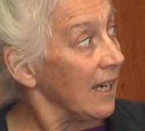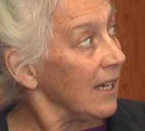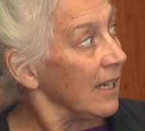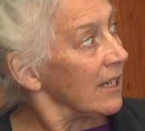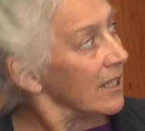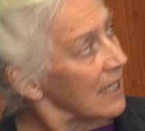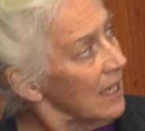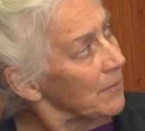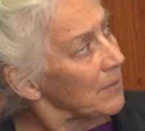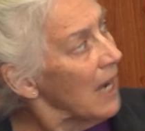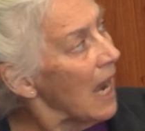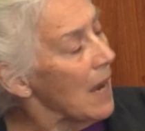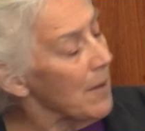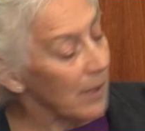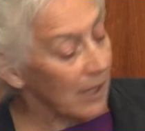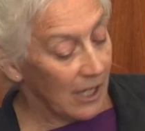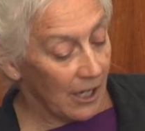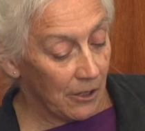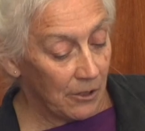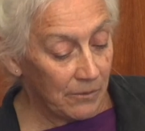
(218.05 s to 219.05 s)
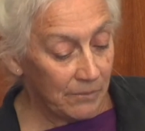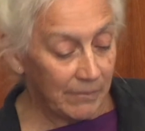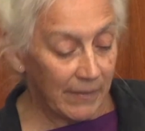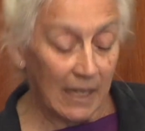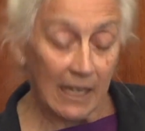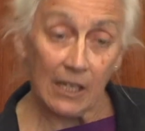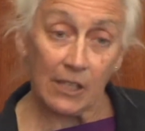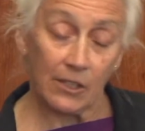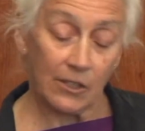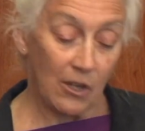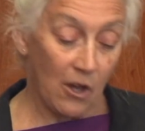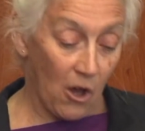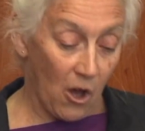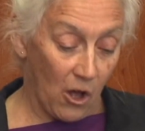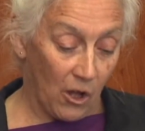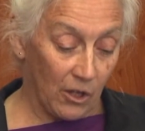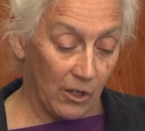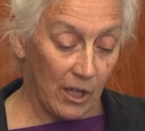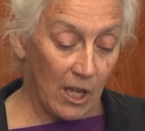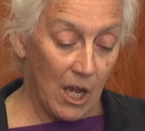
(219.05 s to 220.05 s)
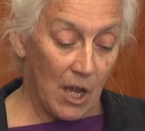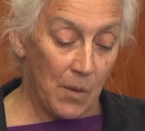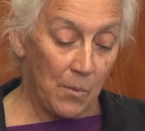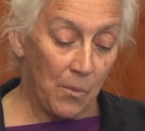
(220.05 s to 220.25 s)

Now, some time ago, Edith Hall